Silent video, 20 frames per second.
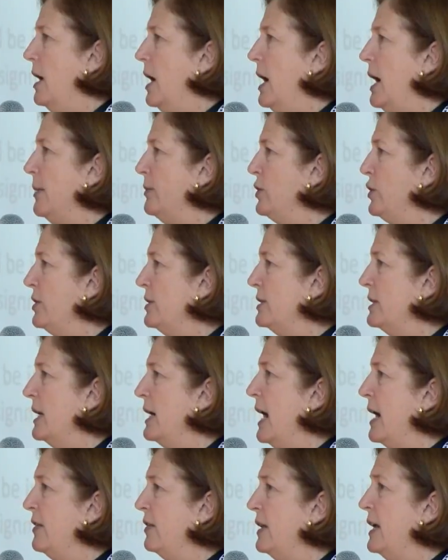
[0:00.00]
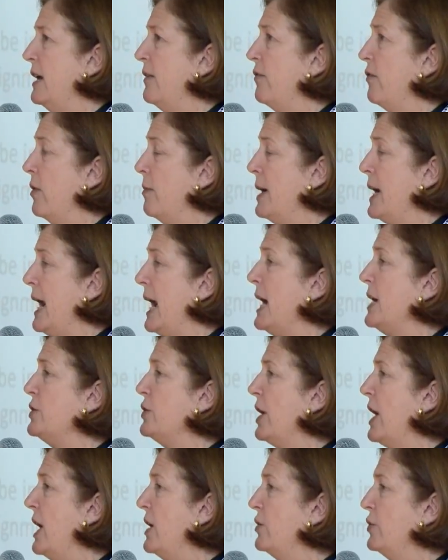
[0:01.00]
In this public hearing,
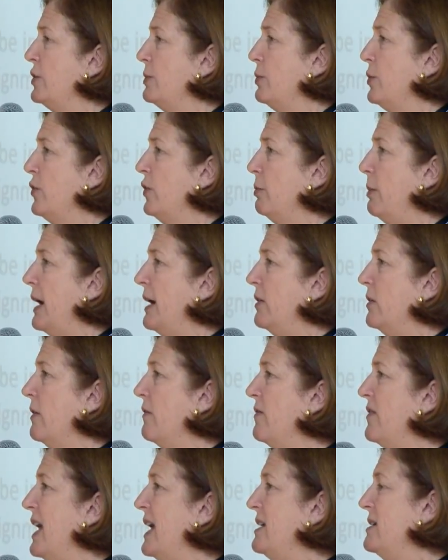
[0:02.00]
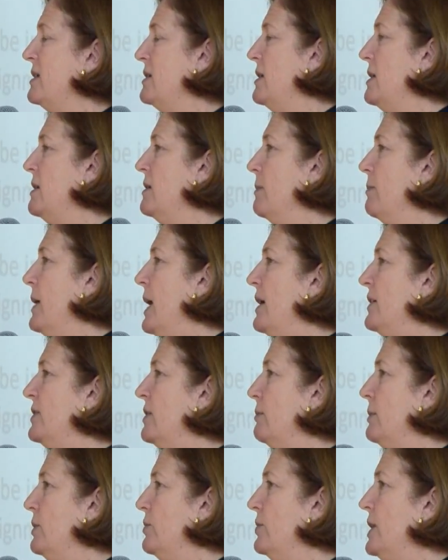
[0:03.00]
Superintendent Ann Clark addressed the issue of
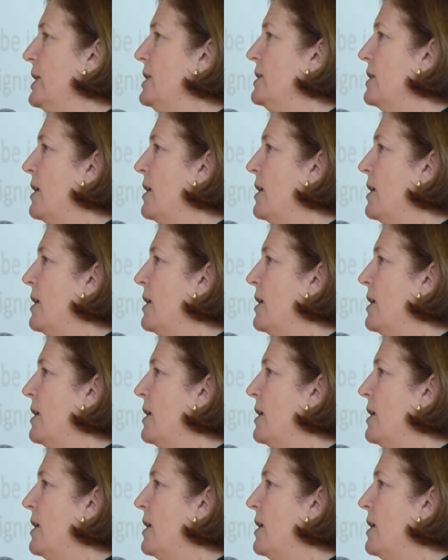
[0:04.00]
delaying a